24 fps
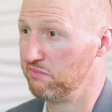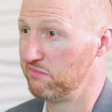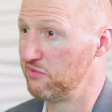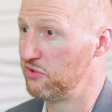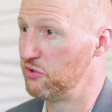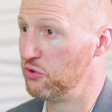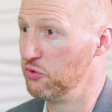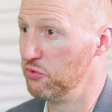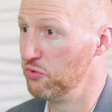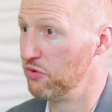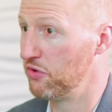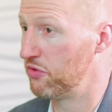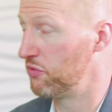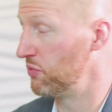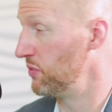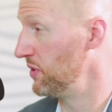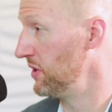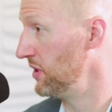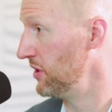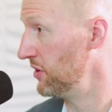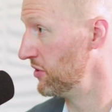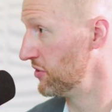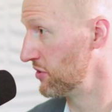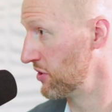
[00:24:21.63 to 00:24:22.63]
2 to
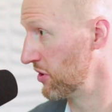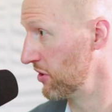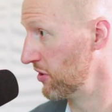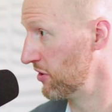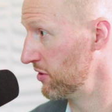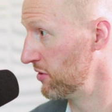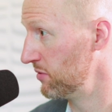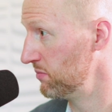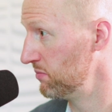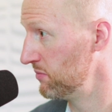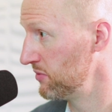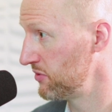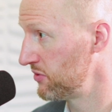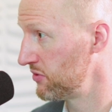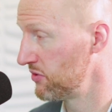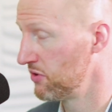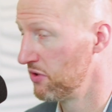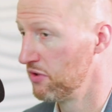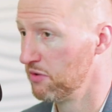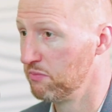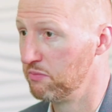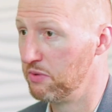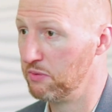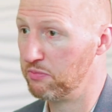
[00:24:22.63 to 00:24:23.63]
3 year terms.
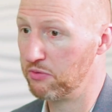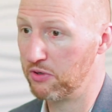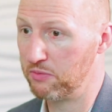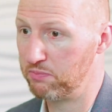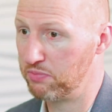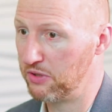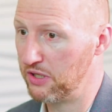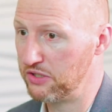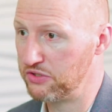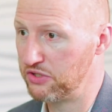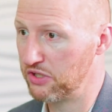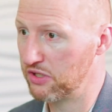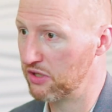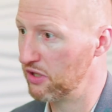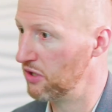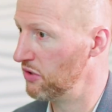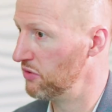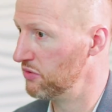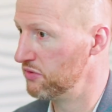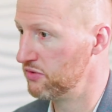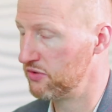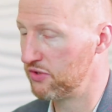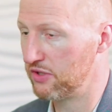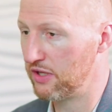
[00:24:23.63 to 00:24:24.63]
Yes. People are pledging
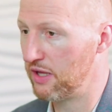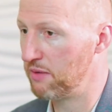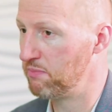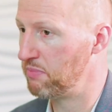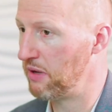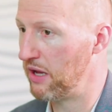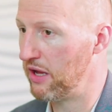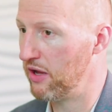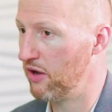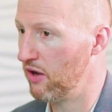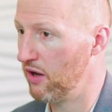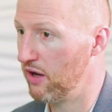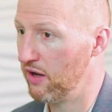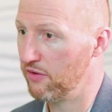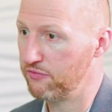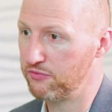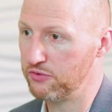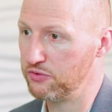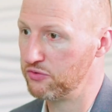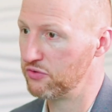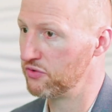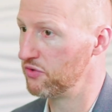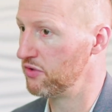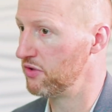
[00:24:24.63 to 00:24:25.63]
loans and they pay
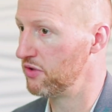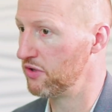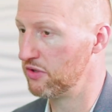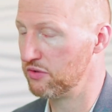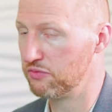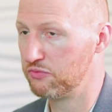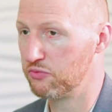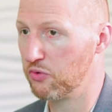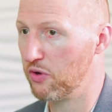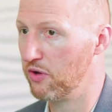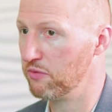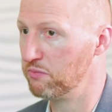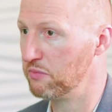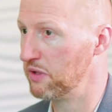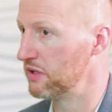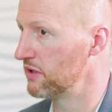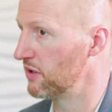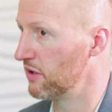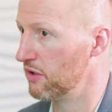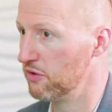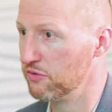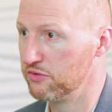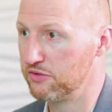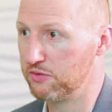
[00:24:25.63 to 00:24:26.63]
off. Usually they're
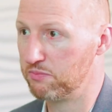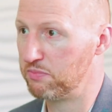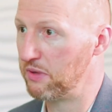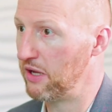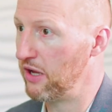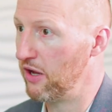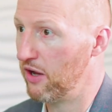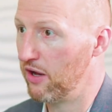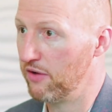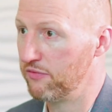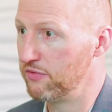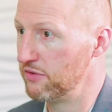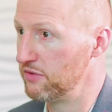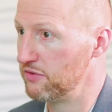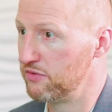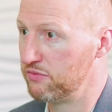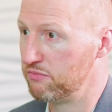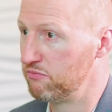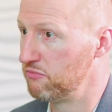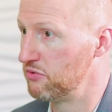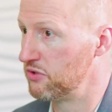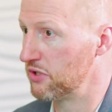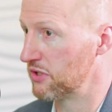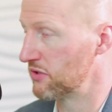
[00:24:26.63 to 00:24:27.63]
12-month loans that pay off in
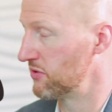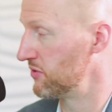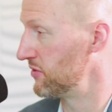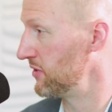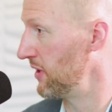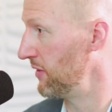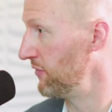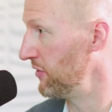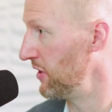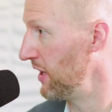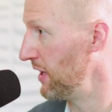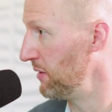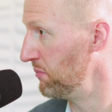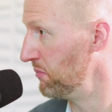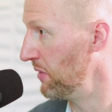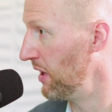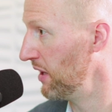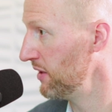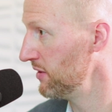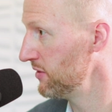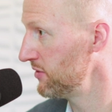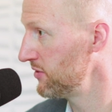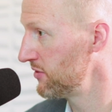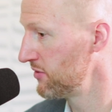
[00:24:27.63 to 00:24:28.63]
6, 7, 8
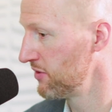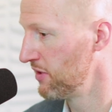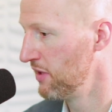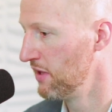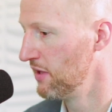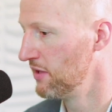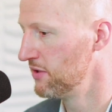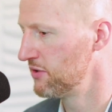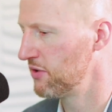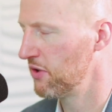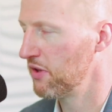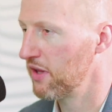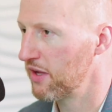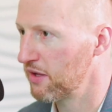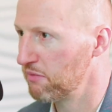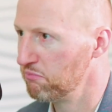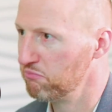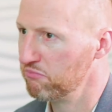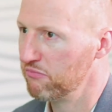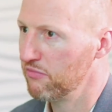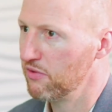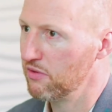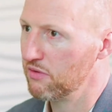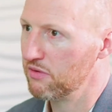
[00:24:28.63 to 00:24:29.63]
months. Right. So
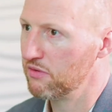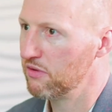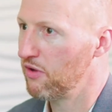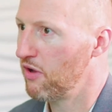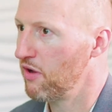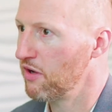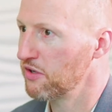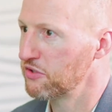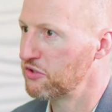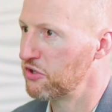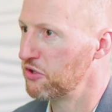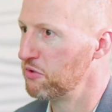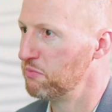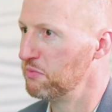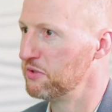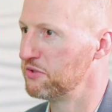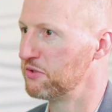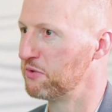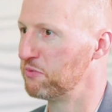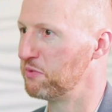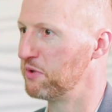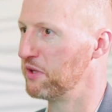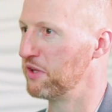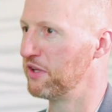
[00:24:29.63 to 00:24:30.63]
long-term
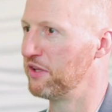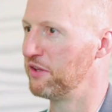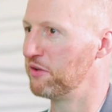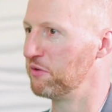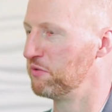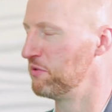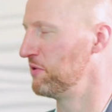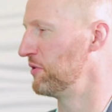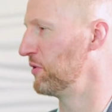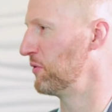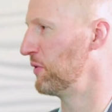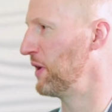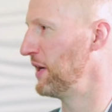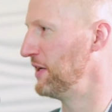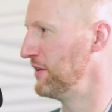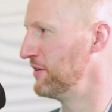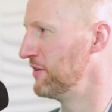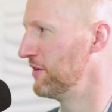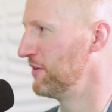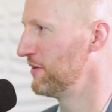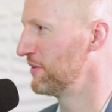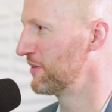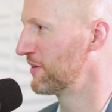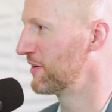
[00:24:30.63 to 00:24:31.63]
isn't really the right
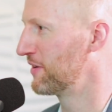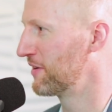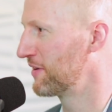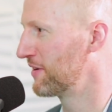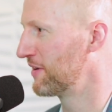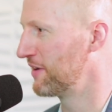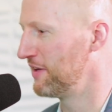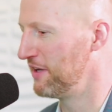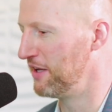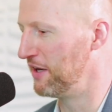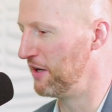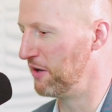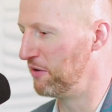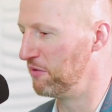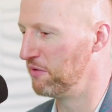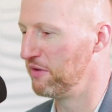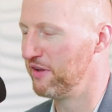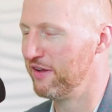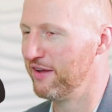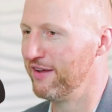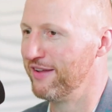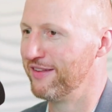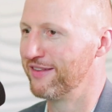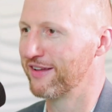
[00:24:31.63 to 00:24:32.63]

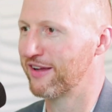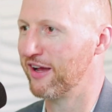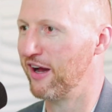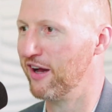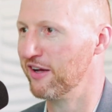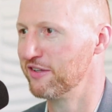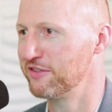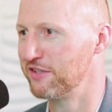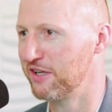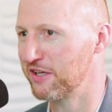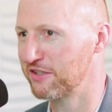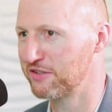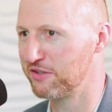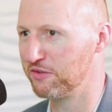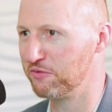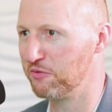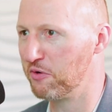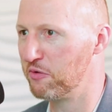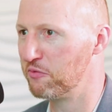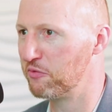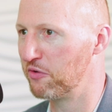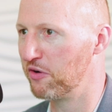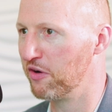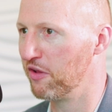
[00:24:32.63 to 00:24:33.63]
in the context of
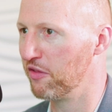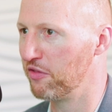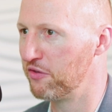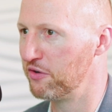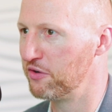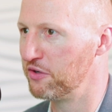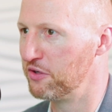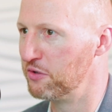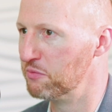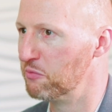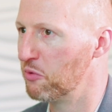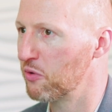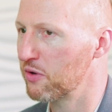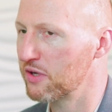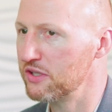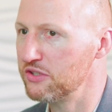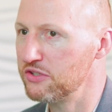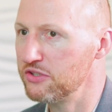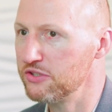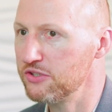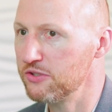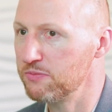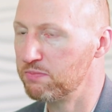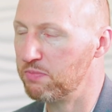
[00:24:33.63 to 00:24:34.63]
overall 30-year
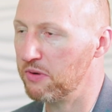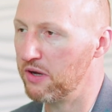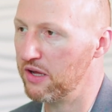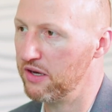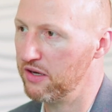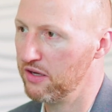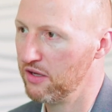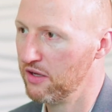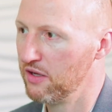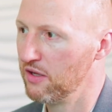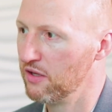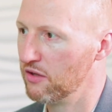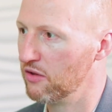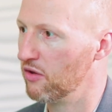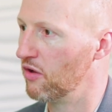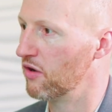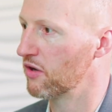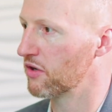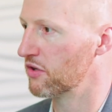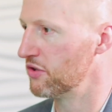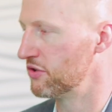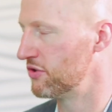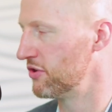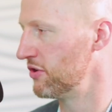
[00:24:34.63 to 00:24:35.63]
mortgages, but
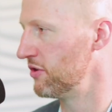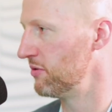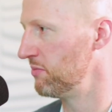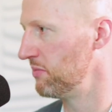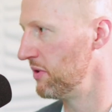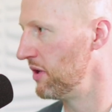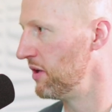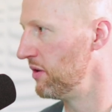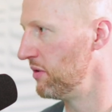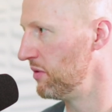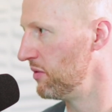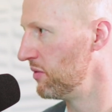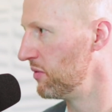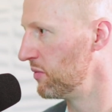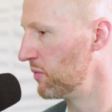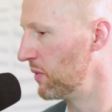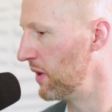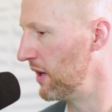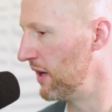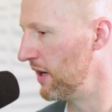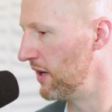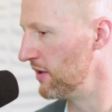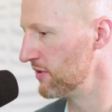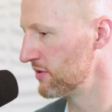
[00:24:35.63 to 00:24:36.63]
longer term than
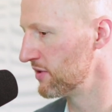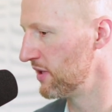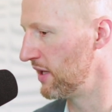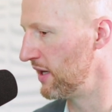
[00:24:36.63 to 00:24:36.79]
warehouse